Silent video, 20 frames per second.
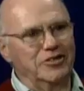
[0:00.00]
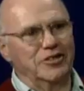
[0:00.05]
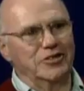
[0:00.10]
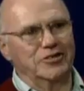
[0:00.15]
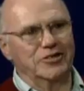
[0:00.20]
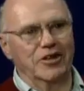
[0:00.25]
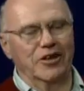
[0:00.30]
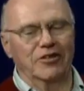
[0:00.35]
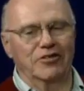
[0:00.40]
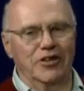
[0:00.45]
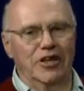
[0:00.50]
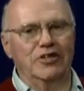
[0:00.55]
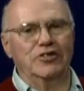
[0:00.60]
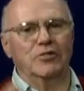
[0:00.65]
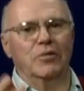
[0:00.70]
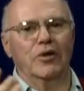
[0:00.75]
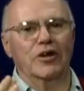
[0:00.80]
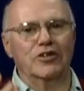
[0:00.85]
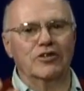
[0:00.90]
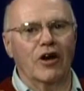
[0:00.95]
is this is
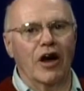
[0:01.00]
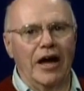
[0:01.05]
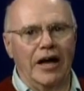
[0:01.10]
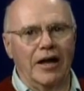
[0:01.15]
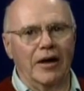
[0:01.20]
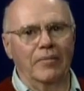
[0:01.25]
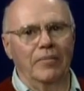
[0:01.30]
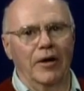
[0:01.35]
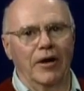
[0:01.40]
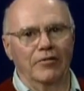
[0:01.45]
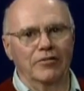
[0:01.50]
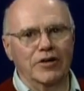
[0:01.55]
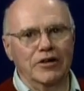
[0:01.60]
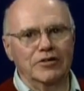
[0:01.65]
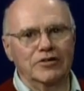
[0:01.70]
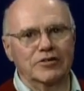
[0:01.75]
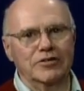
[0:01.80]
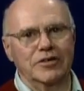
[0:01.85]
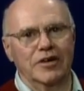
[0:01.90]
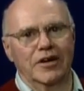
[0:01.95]
what we're talking about. This
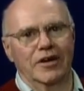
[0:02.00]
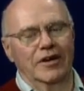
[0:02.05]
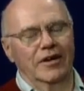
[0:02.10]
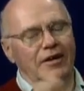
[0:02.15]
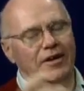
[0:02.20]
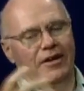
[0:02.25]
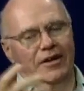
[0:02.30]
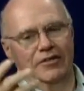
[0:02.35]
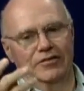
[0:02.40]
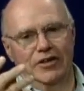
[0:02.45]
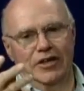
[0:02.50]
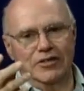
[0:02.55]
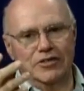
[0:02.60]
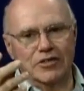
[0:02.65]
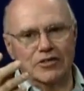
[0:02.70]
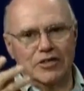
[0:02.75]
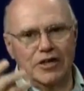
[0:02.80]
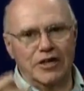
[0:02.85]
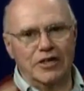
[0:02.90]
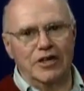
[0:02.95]
is this
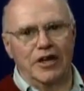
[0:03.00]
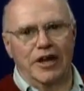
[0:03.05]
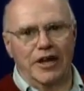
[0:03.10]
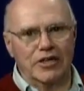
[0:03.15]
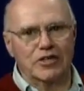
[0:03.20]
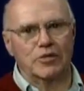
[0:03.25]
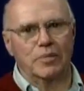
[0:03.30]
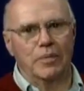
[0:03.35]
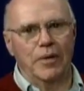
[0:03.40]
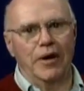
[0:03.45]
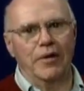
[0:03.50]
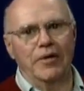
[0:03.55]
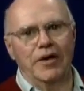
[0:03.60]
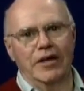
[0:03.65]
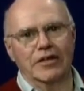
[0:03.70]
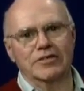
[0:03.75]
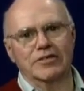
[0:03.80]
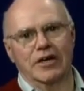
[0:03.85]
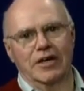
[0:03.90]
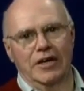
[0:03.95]
is an
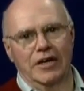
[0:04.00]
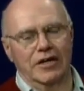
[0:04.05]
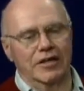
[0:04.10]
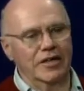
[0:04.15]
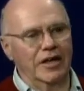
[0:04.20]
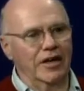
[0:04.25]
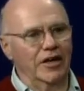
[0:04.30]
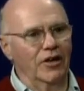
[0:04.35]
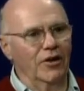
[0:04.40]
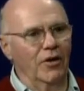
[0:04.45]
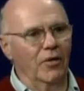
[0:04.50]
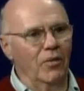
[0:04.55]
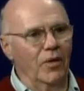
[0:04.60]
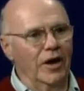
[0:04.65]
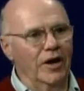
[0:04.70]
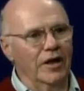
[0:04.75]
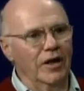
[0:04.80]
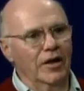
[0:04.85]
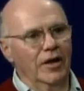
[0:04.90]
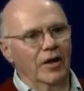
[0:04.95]
experience that you know
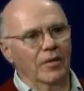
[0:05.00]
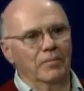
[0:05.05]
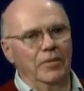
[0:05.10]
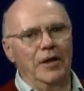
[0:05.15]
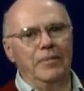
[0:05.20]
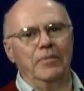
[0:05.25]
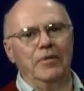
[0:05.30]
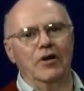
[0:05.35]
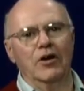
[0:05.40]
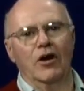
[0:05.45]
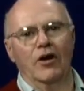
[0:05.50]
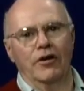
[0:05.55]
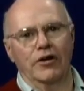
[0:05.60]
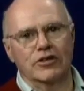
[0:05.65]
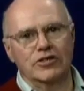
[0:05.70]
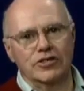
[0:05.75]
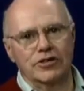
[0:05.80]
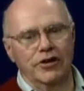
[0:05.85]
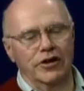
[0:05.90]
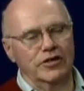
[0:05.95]
what people can go to
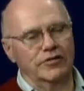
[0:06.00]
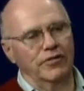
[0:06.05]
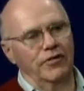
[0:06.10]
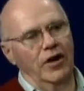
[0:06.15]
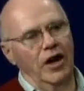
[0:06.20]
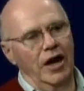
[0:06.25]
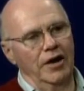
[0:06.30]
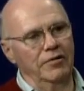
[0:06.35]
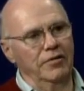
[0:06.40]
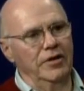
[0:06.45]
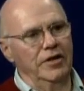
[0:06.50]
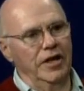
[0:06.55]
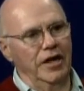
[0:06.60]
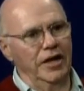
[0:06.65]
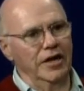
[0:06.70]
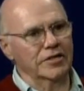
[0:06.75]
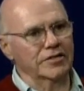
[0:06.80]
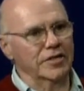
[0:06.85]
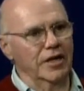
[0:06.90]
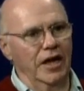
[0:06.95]
church for hundred
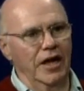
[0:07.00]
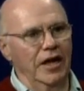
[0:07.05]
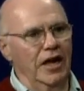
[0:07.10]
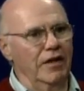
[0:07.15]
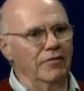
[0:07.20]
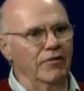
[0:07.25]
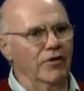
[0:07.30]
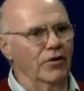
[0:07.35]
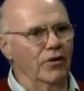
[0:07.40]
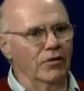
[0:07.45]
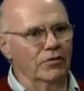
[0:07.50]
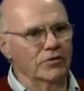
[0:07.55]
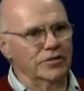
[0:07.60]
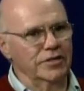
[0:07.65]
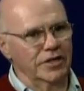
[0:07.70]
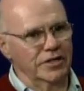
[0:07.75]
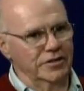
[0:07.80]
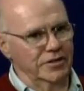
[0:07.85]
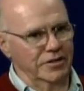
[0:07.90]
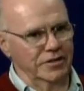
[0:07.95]
years and never know
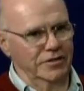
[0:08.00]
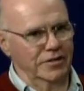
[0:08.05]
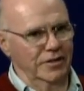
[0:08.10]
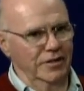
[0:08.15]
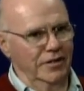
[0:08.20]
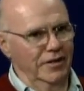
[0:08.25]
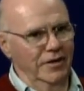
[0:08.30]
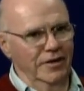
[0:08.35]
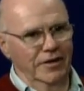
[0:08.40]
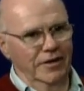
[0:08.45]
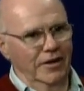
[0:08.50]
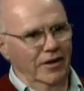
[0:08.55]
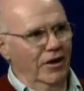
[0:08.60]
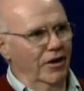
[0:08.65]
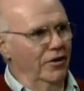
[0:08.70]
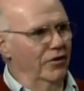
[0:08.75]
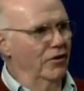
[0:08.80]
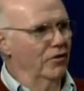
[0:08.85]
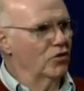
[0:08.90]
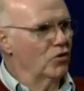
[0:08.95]
Jesus. That's right. Uh,
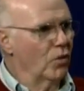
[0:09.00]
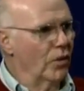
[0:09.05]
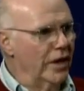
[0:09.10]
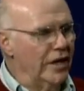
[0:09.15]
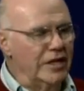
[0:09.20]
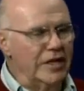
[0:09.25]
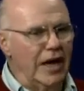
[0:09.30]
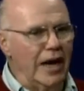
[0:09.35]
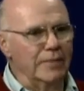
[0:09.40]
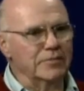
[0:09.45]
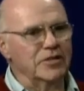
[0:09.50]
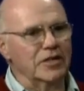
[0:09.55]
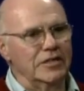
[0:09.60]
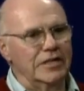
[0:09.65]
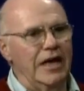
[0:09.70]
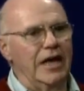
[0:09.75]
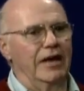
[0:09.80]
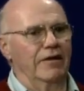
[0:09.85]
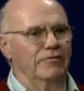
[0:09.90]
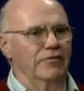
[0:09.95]
20 times a
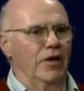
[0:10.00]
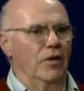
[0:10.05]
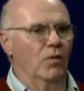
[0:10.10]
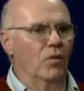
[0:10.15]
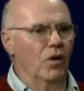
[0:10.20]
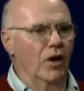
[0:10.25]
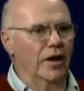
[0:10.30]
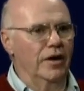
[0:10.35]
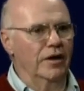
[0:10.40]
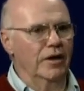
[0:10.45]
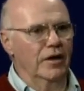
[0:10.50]
day if they want.